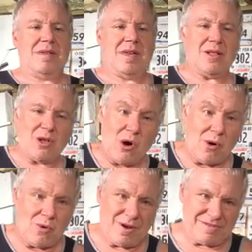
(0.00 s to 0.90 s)

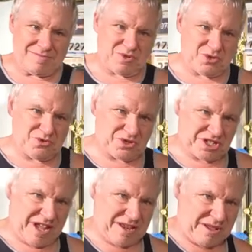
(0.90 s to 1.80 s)
Hello, welcome to
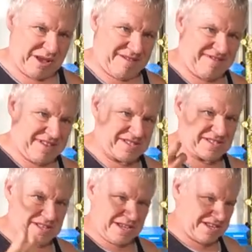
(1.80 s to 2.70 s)
Shad Life.
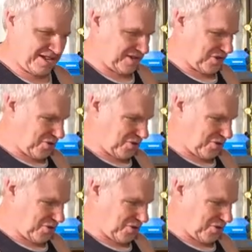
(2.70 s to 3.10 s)
Exciting